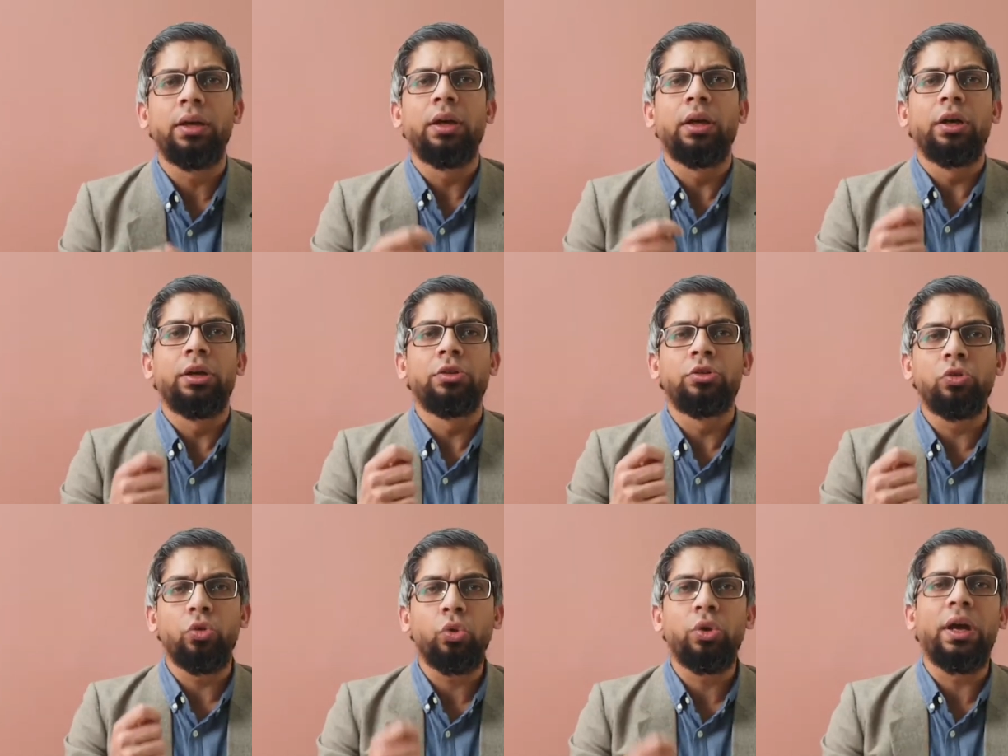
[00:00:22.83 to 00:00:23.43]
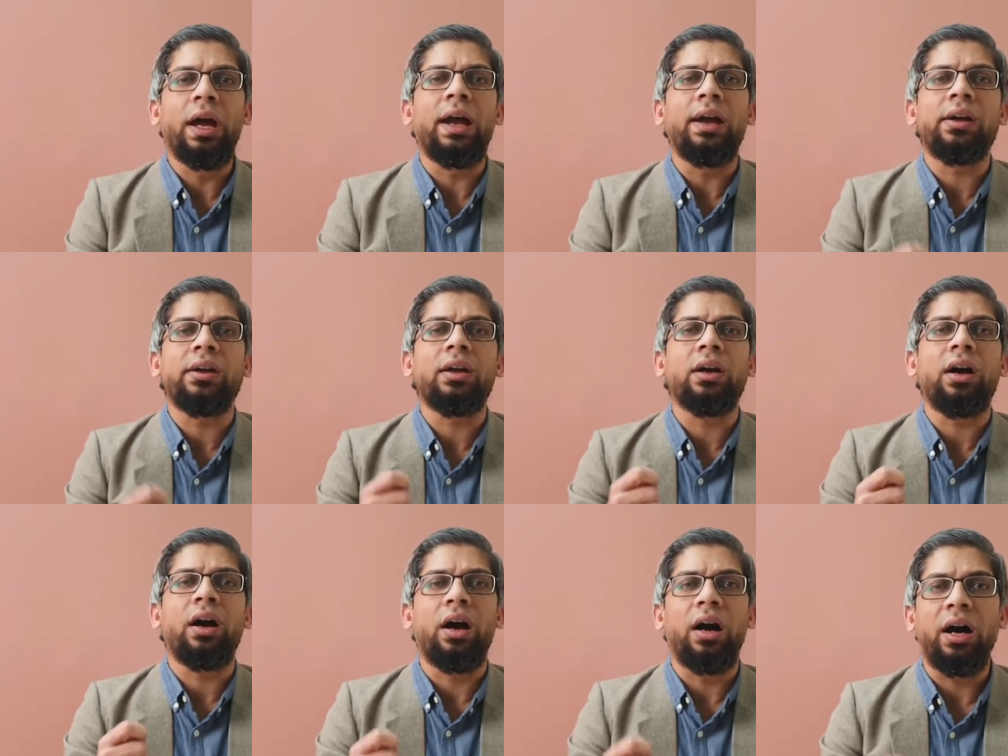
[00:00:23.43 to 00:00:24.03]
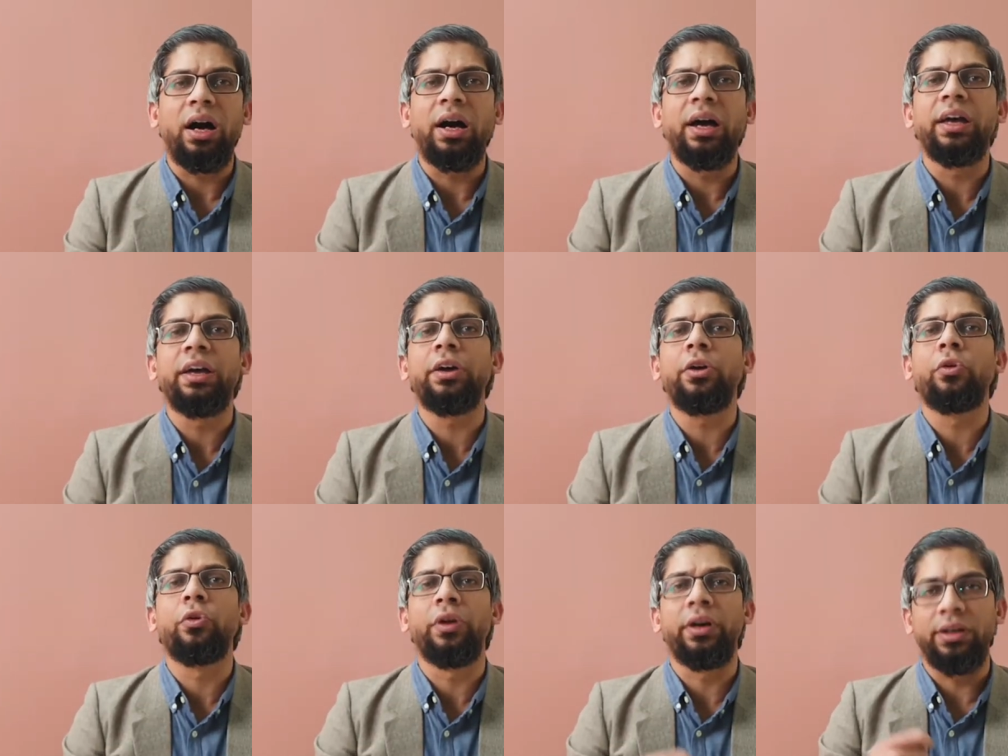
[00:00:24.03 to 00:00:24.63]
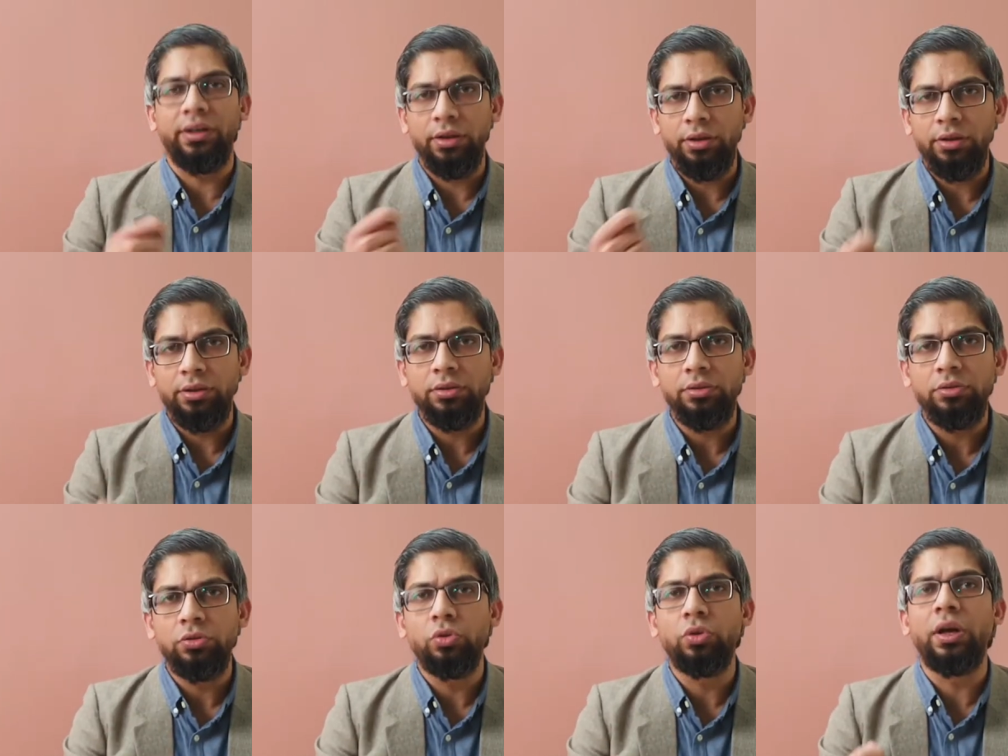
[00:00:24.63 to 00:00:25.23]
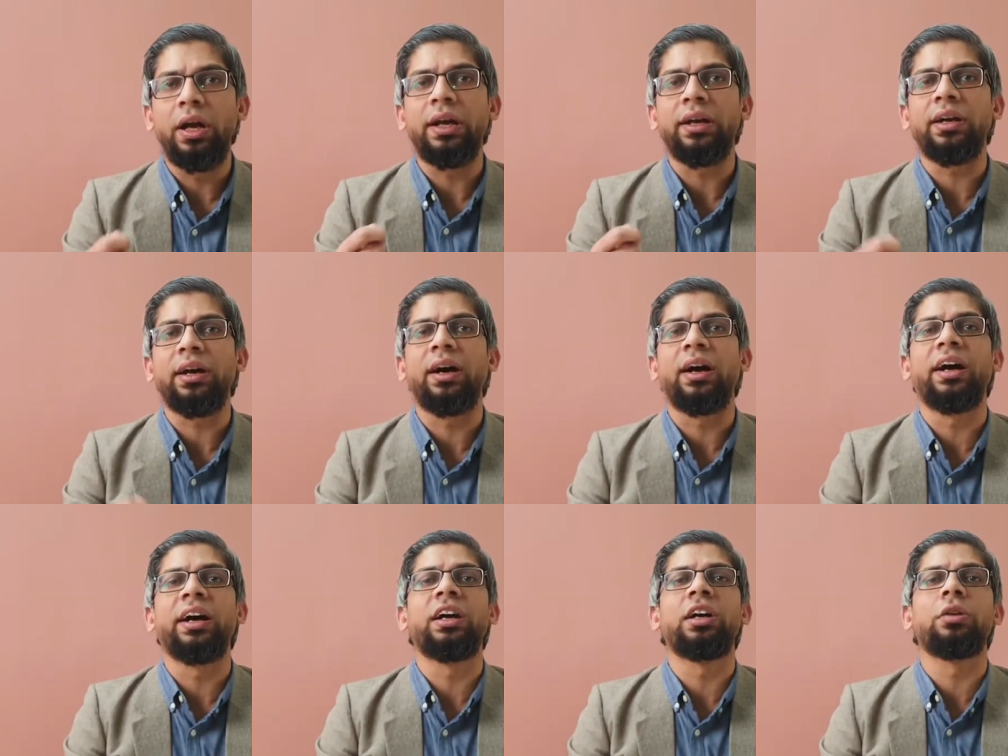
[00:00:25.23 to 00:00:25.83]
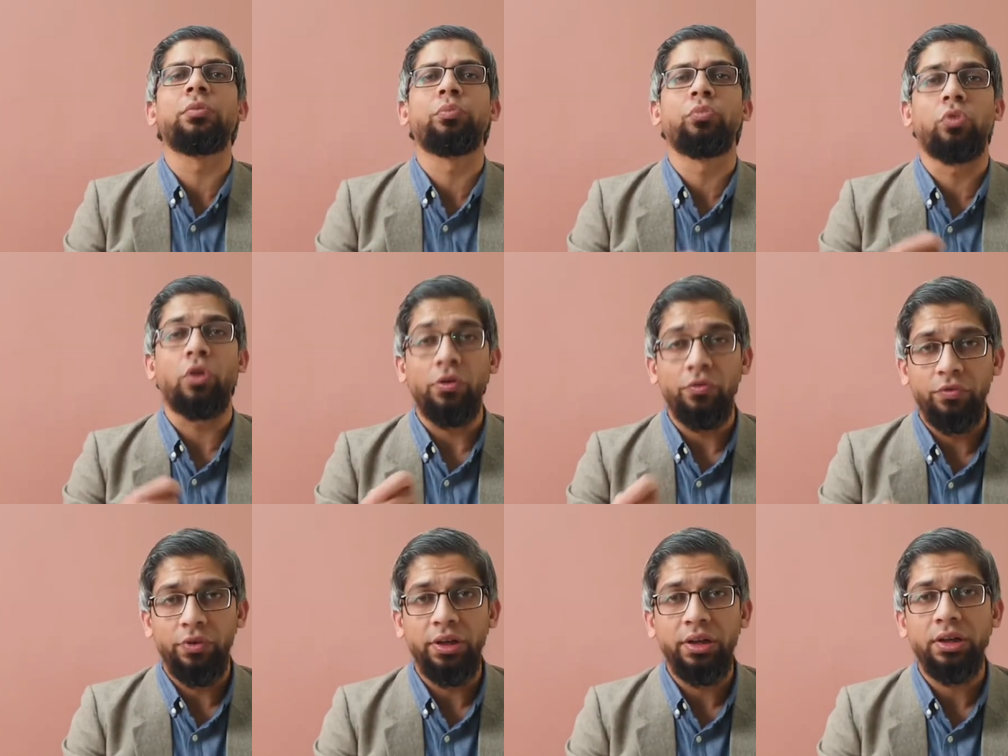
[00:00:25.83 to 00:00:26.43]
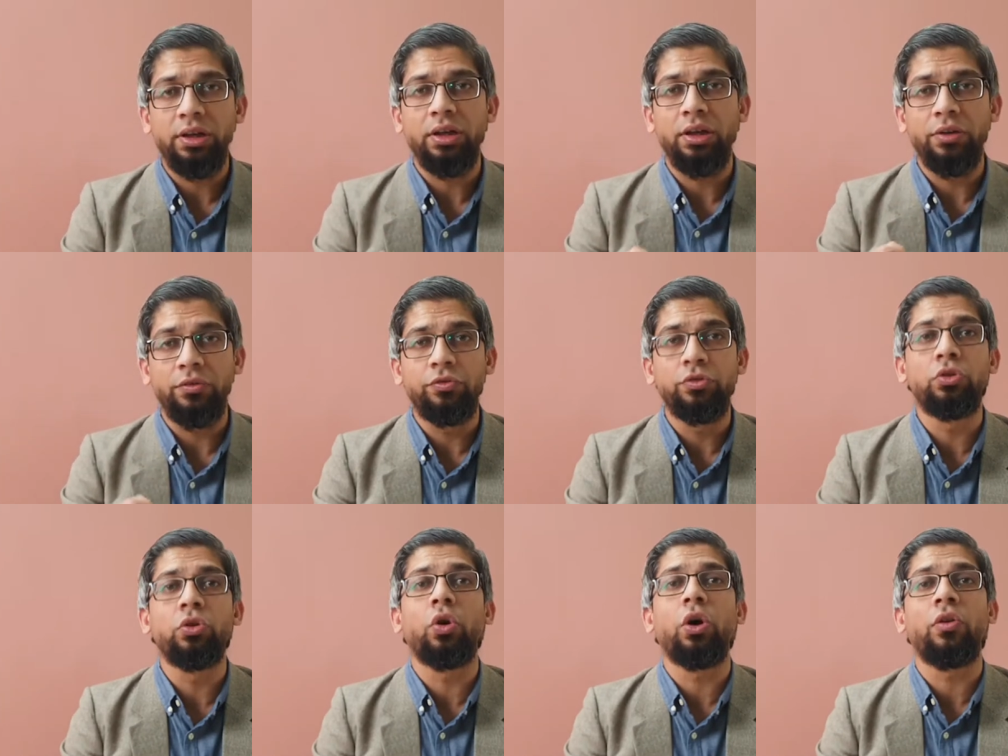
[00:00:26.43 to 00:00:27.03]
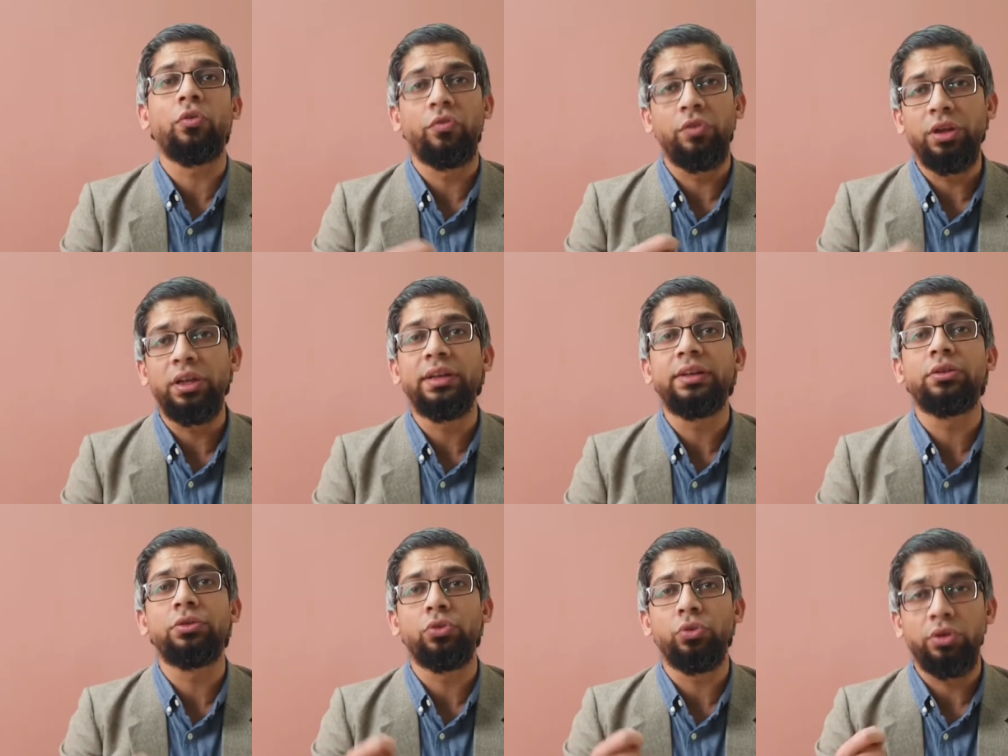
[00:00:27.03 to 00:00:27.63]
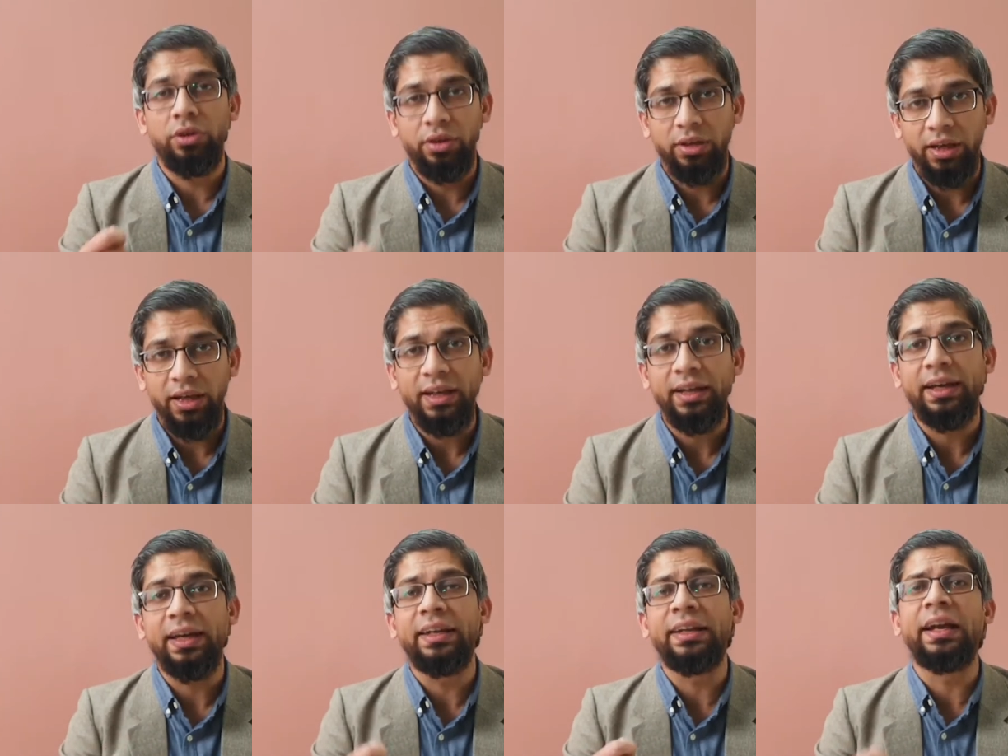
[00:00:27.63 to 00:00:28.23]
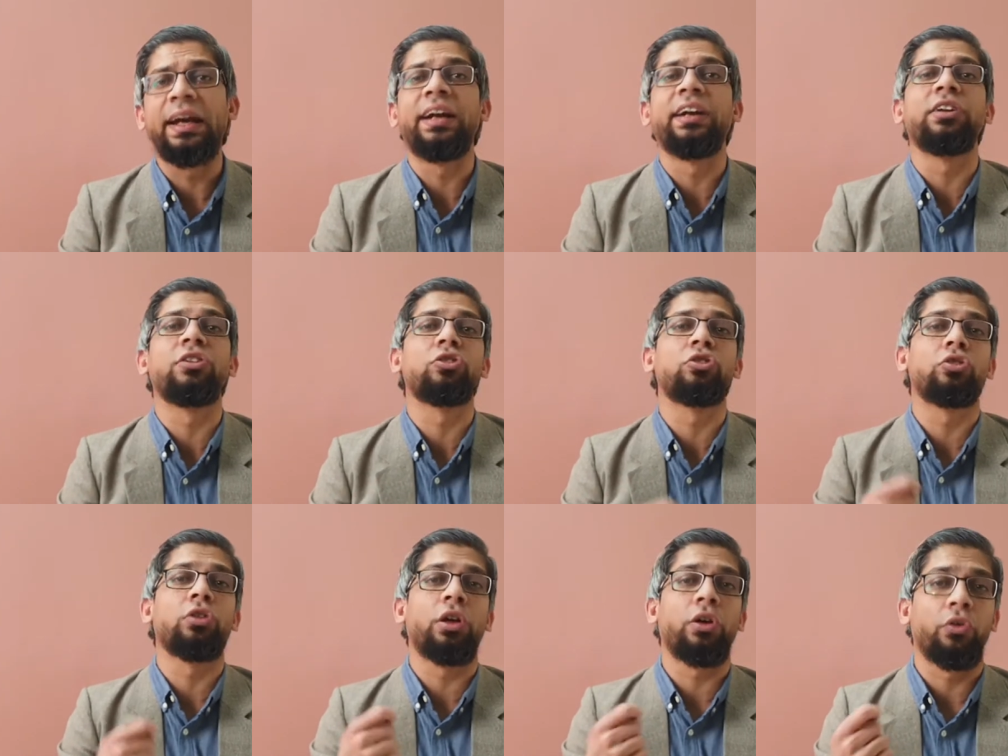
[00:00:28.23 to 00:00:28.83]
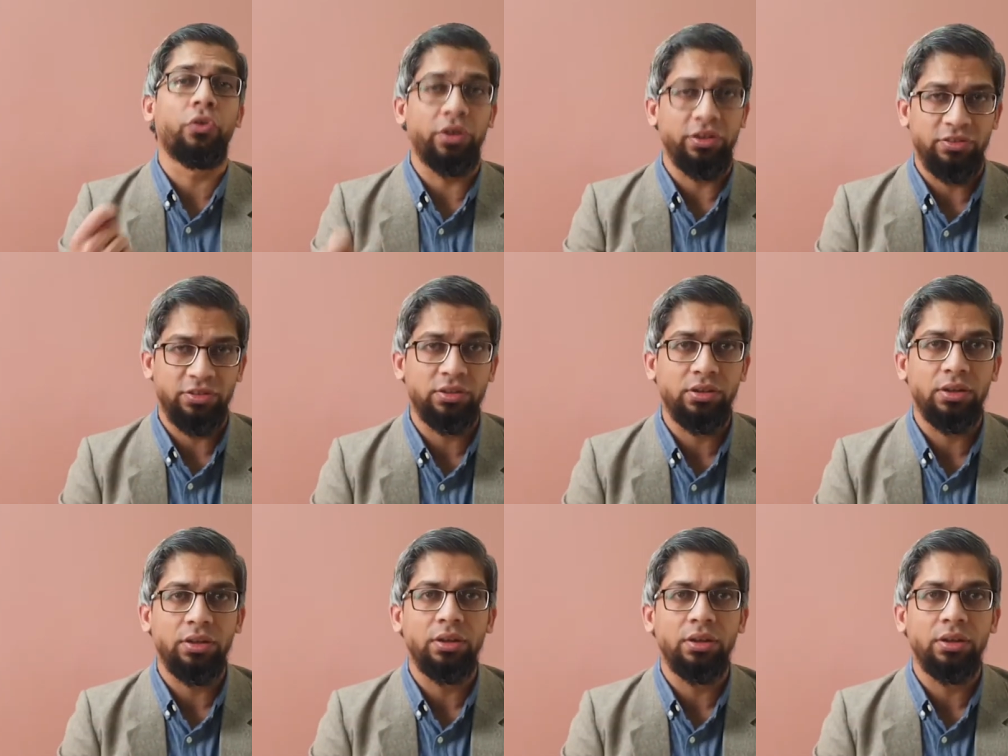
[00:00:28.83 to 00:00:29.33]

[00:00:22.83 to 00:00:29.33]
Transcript: you get a higher return, you get a higher profit if you are willing to take an additional risk.